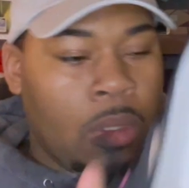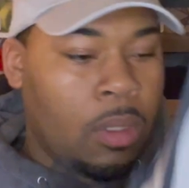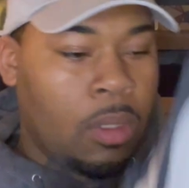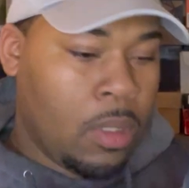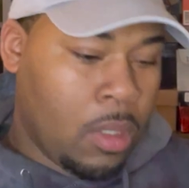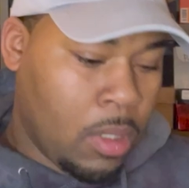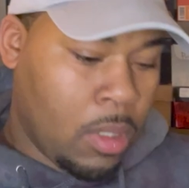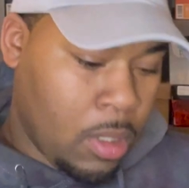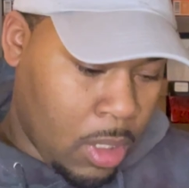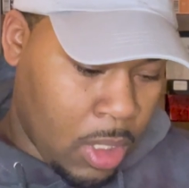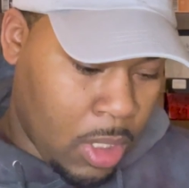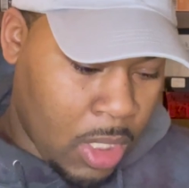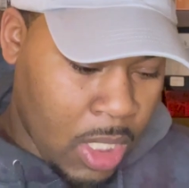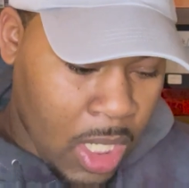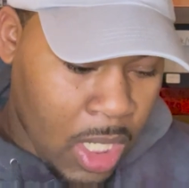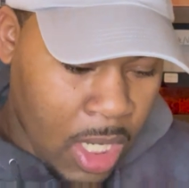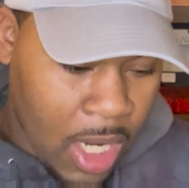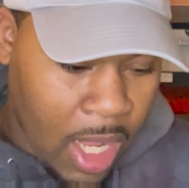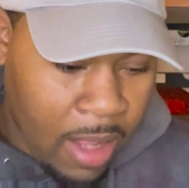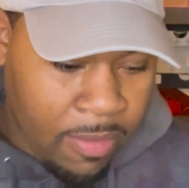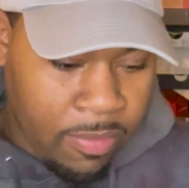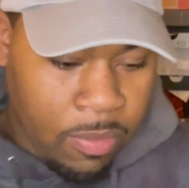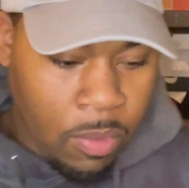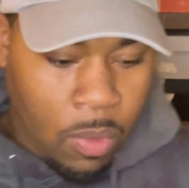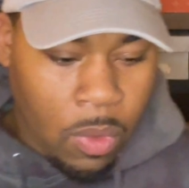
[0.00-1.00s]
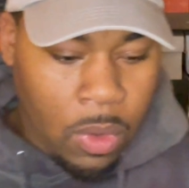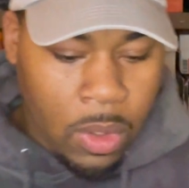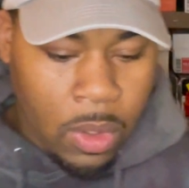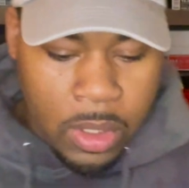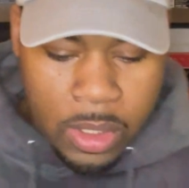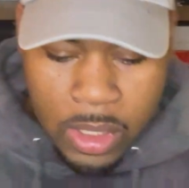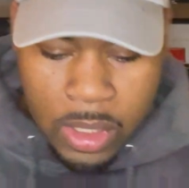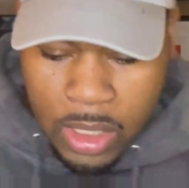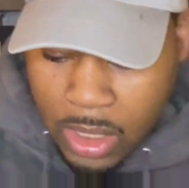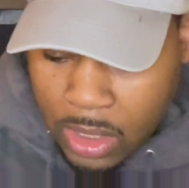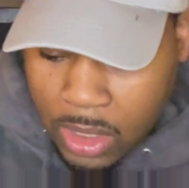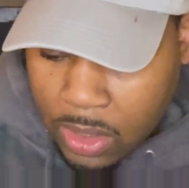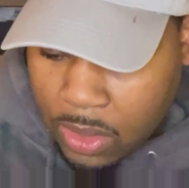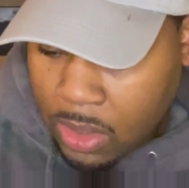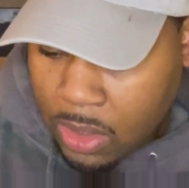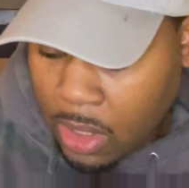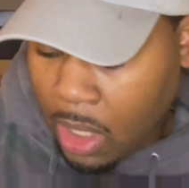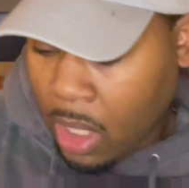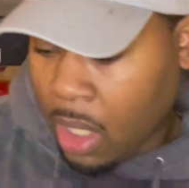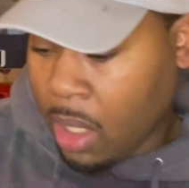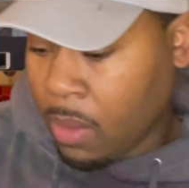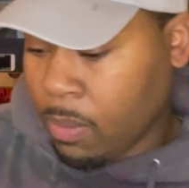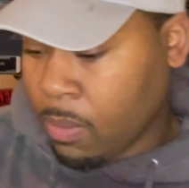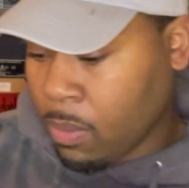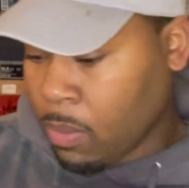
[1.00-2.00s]
And again, I've worn these
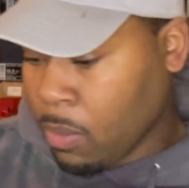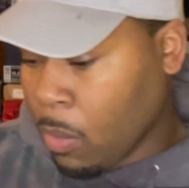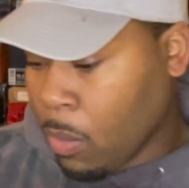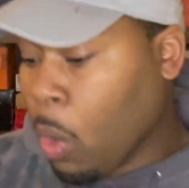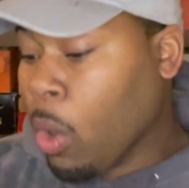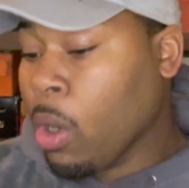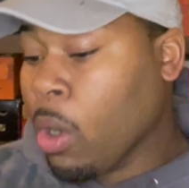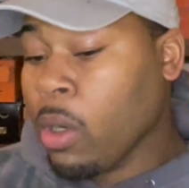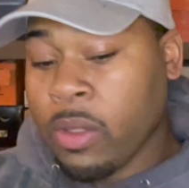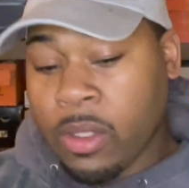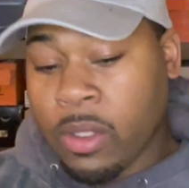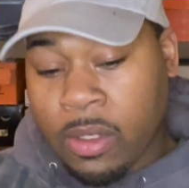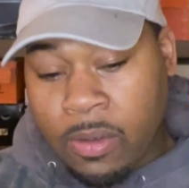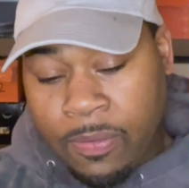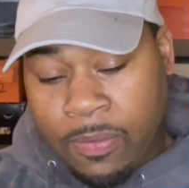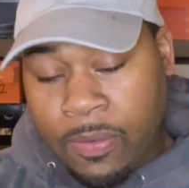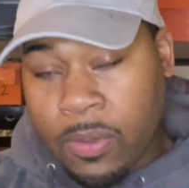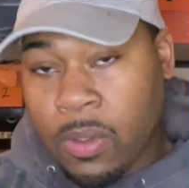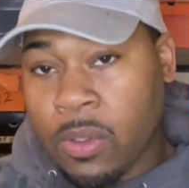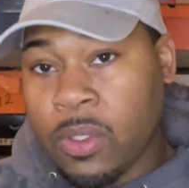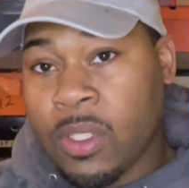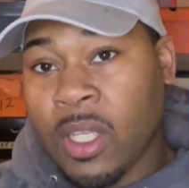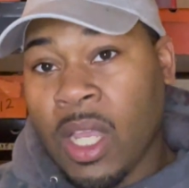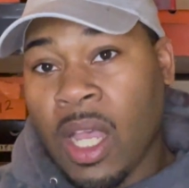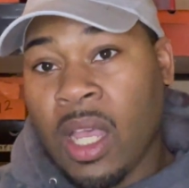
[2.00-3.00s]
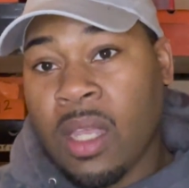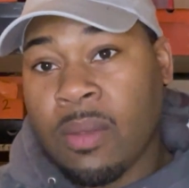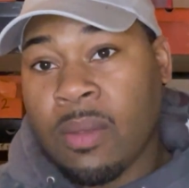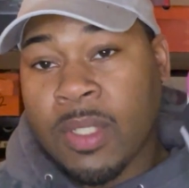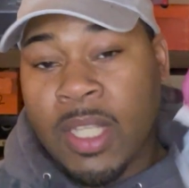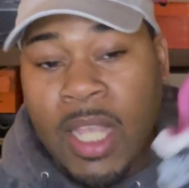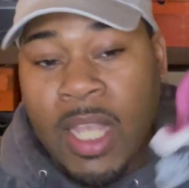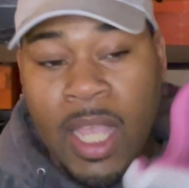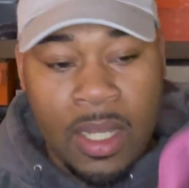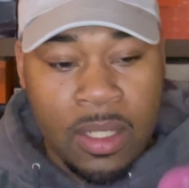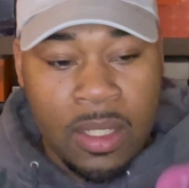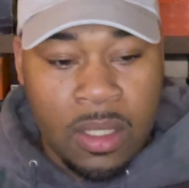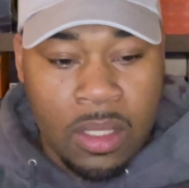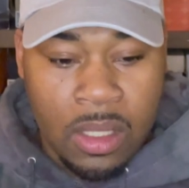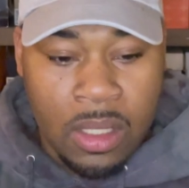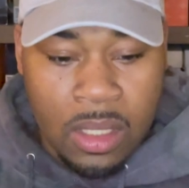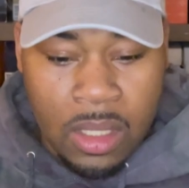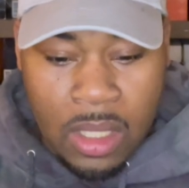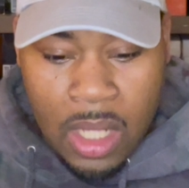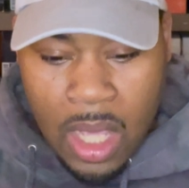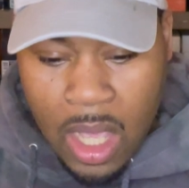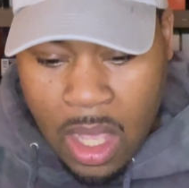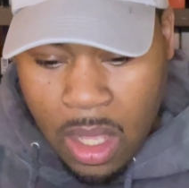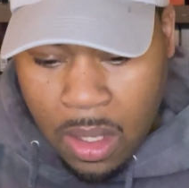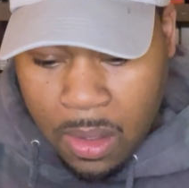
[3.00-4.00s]
more than a few times actually
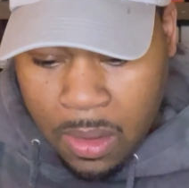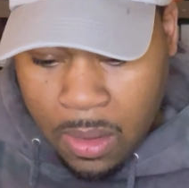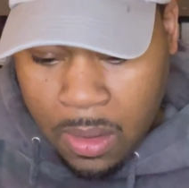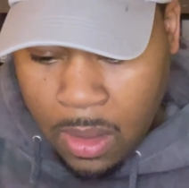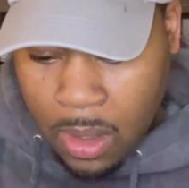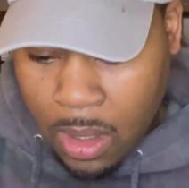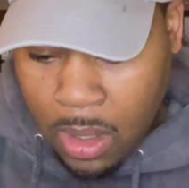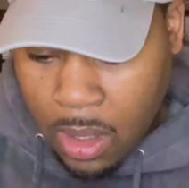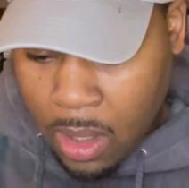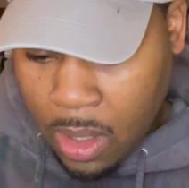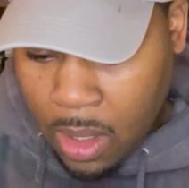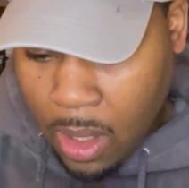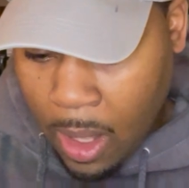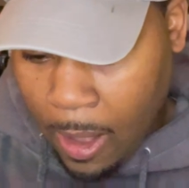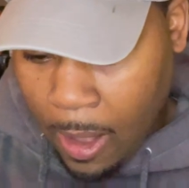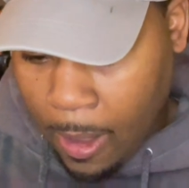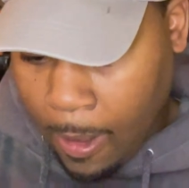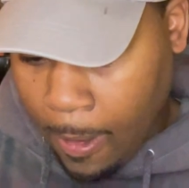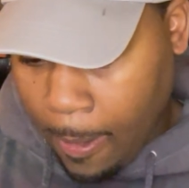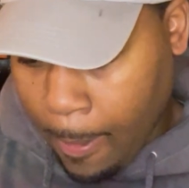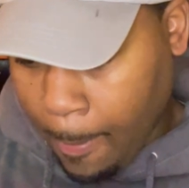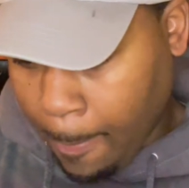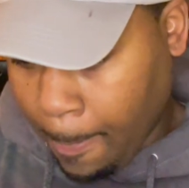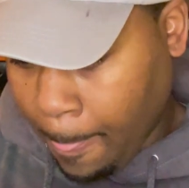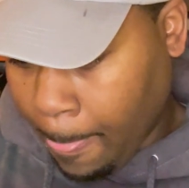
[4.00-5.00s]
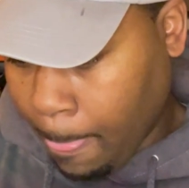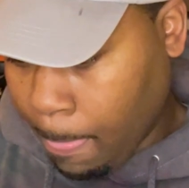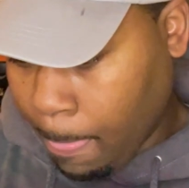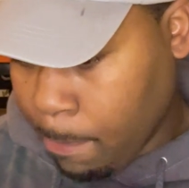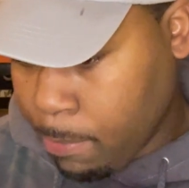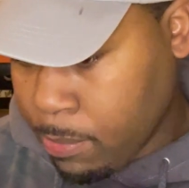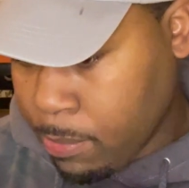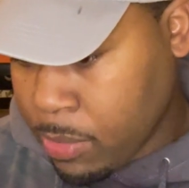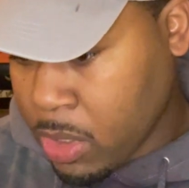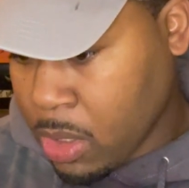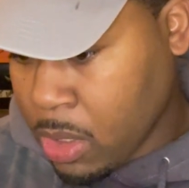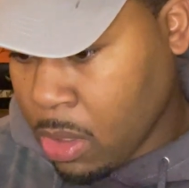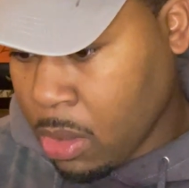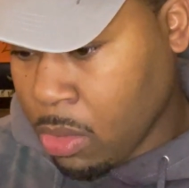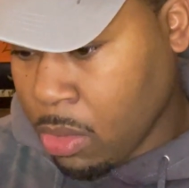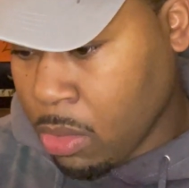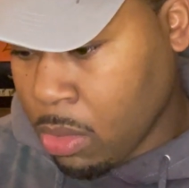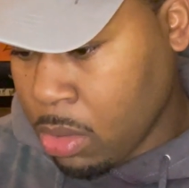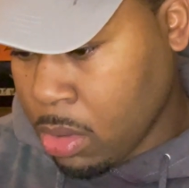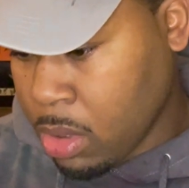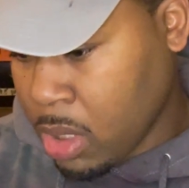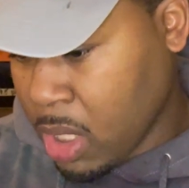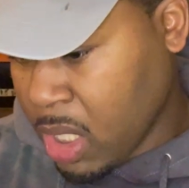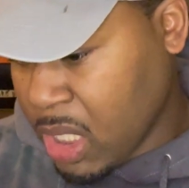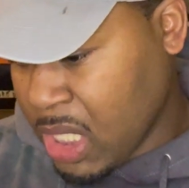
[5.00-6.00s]
now. So
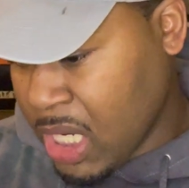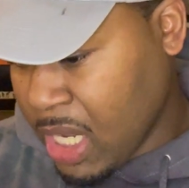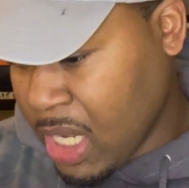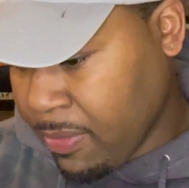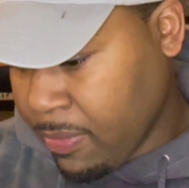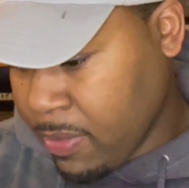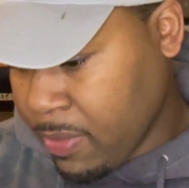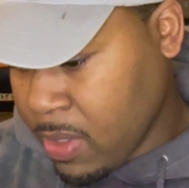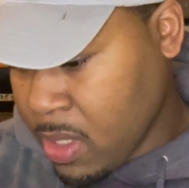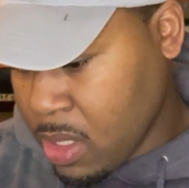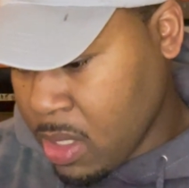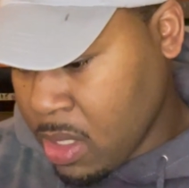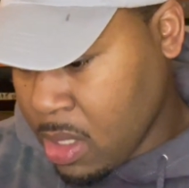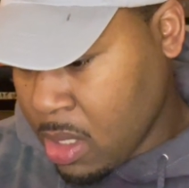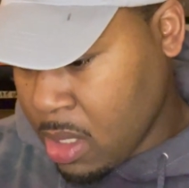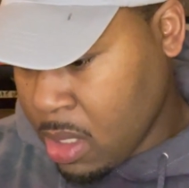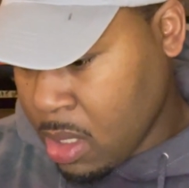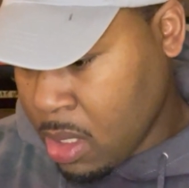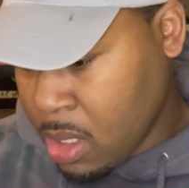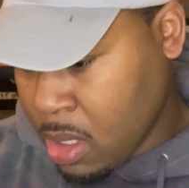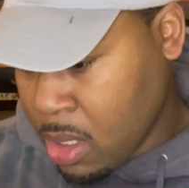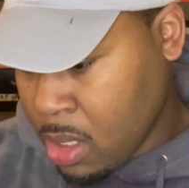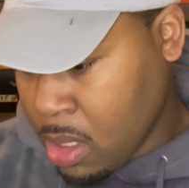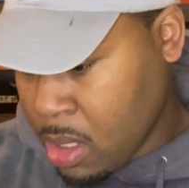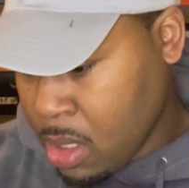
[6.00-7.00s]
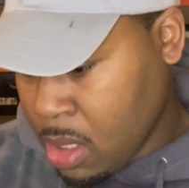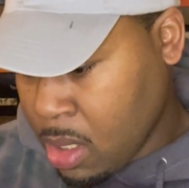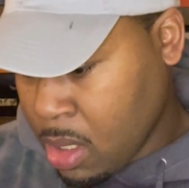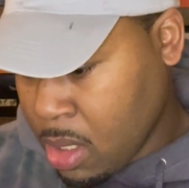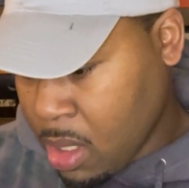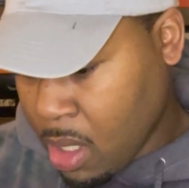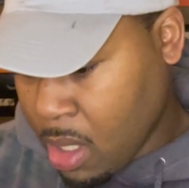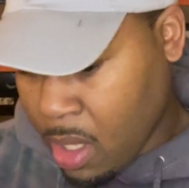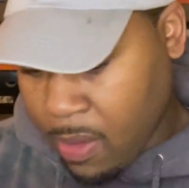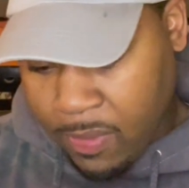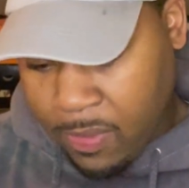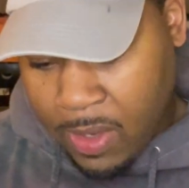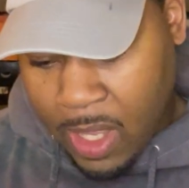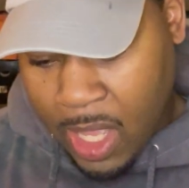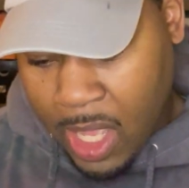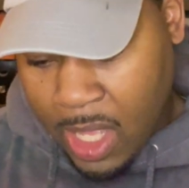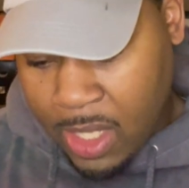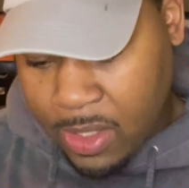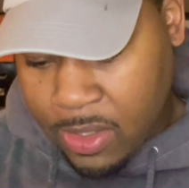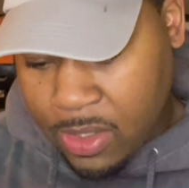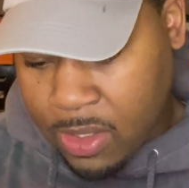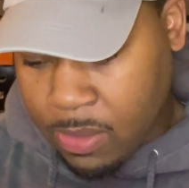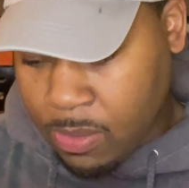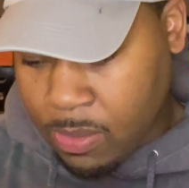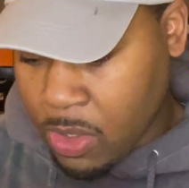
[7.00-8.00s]
they definitely have gotten
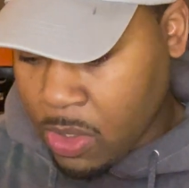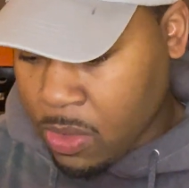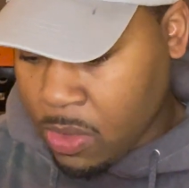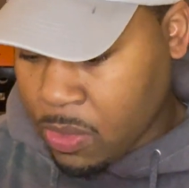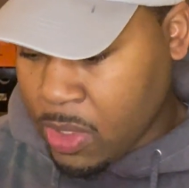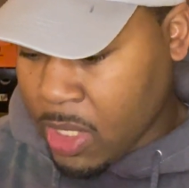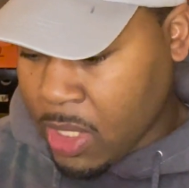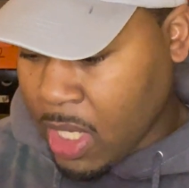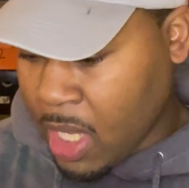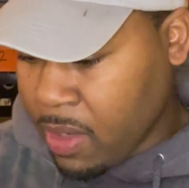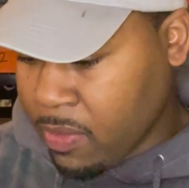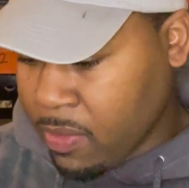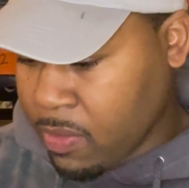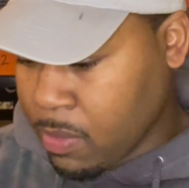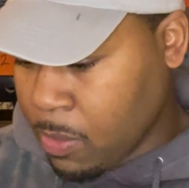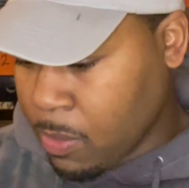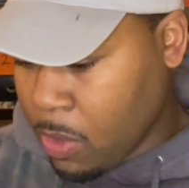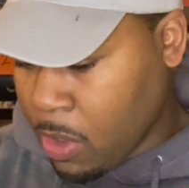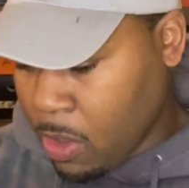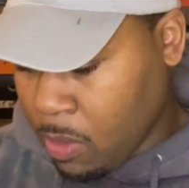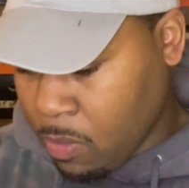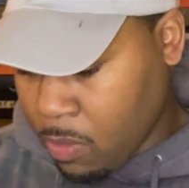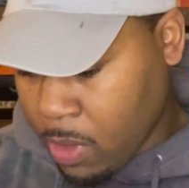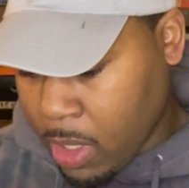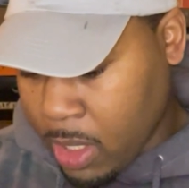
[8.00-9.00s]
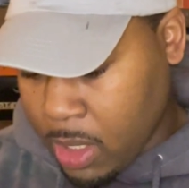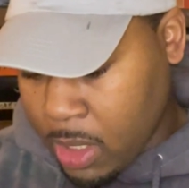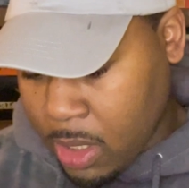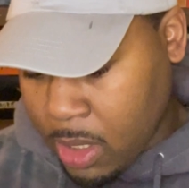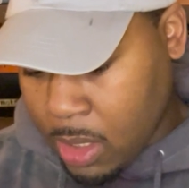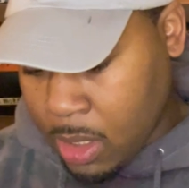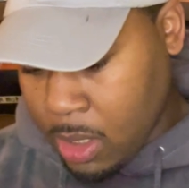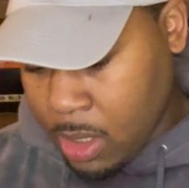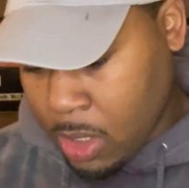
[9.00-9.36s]
some use out of them already.